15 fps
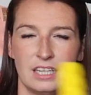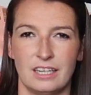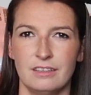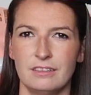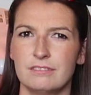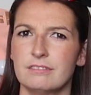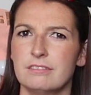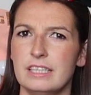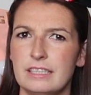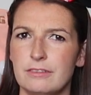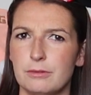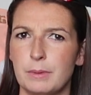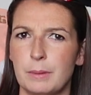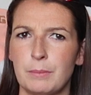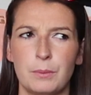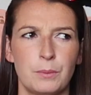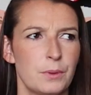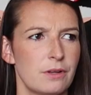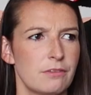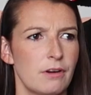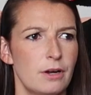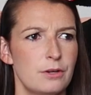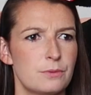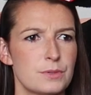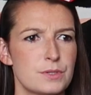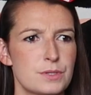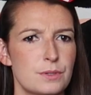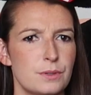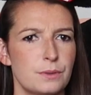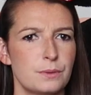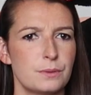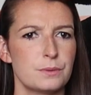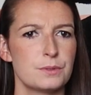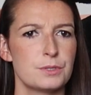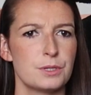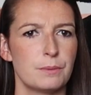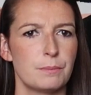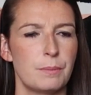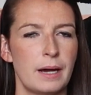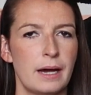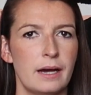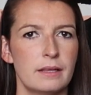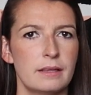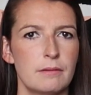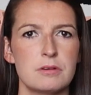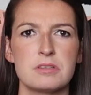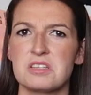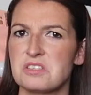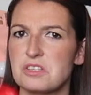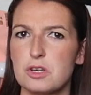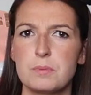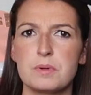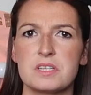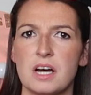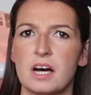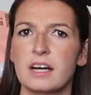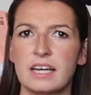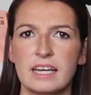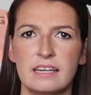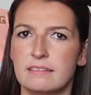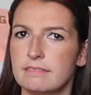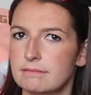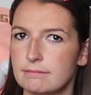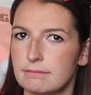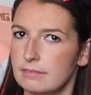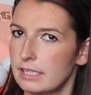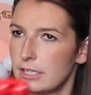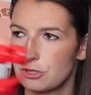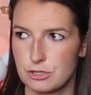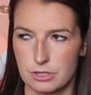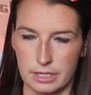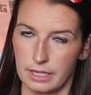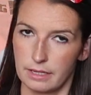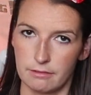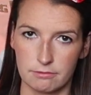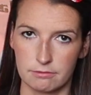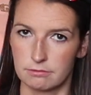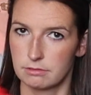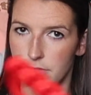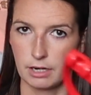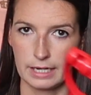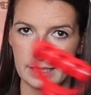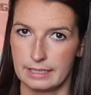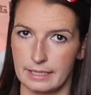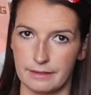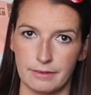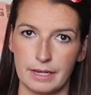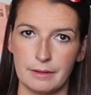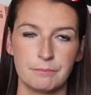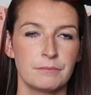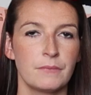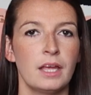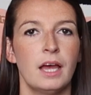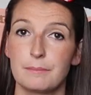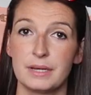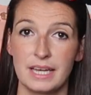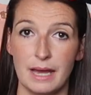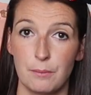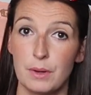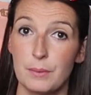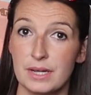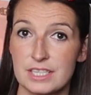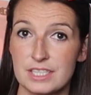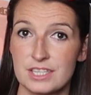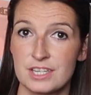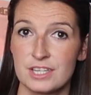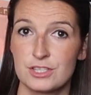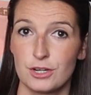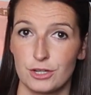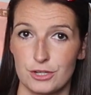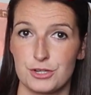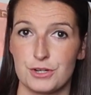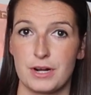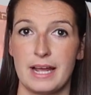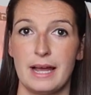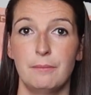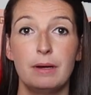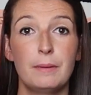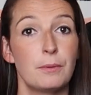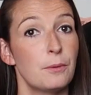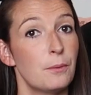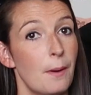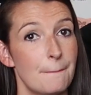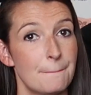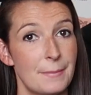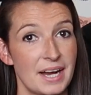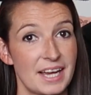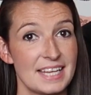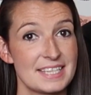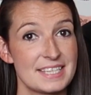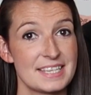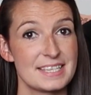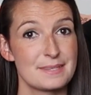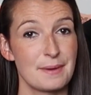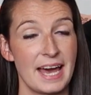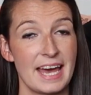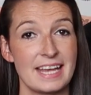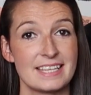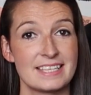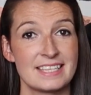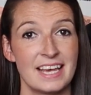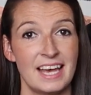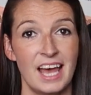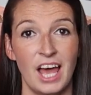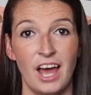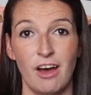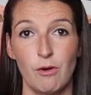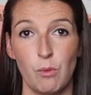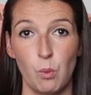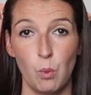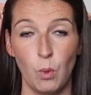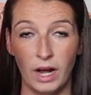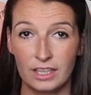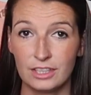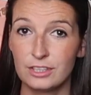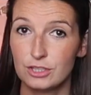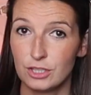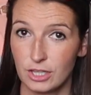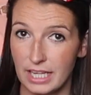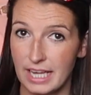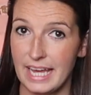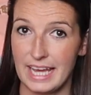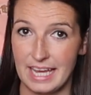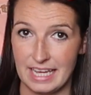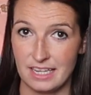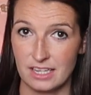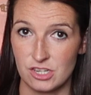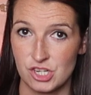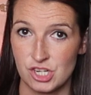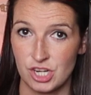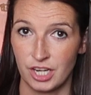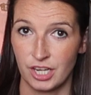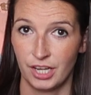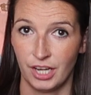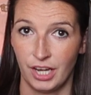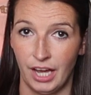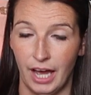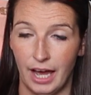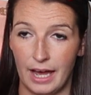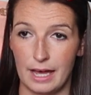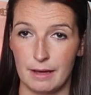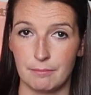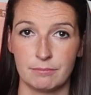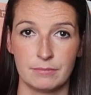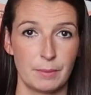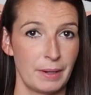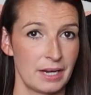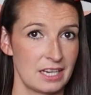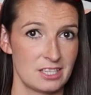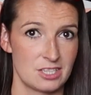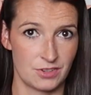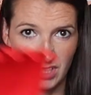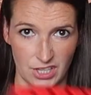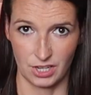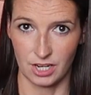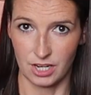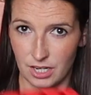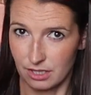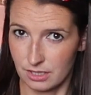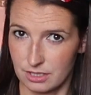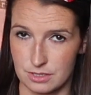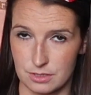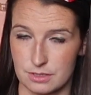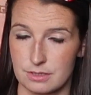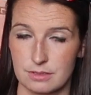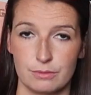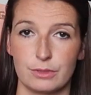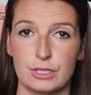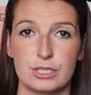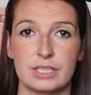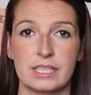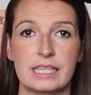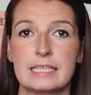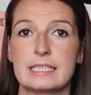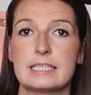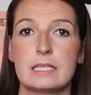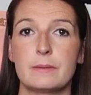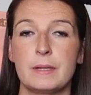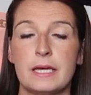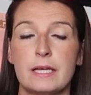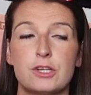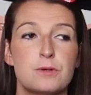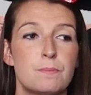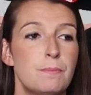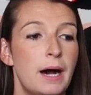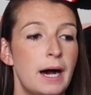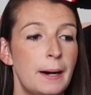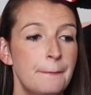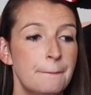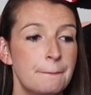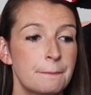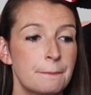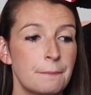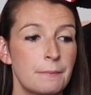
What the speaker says: don't really remember what the road was called, but there was a super Target literally right near it. But yeah, we went to the Dollar Tree and we bought buckets and spades. $1 each. The buckets are in the car because we took the kids to the beach. But